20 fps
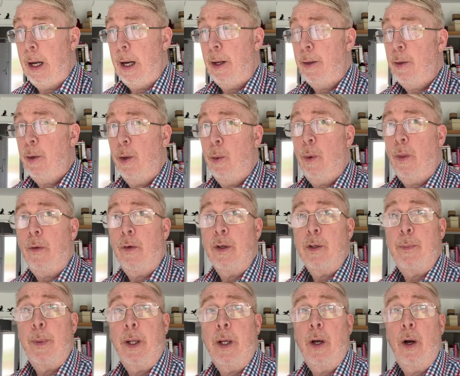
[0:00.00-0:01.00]
I don't know whether it's
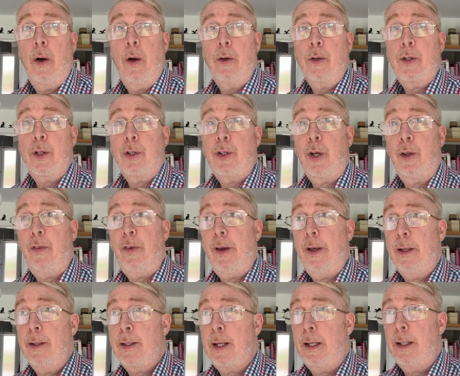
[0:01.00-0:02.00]
because she
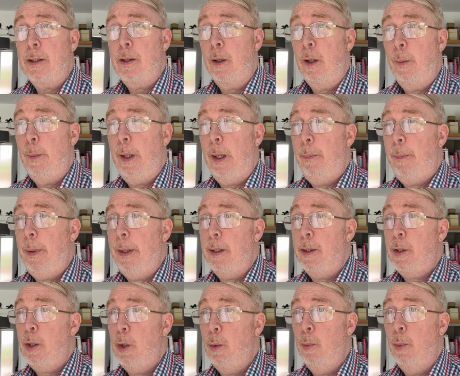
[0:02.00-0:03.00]
feels that it's going to be a bit
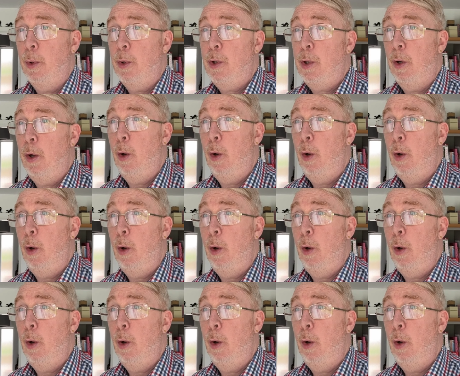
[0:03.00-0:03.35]
too much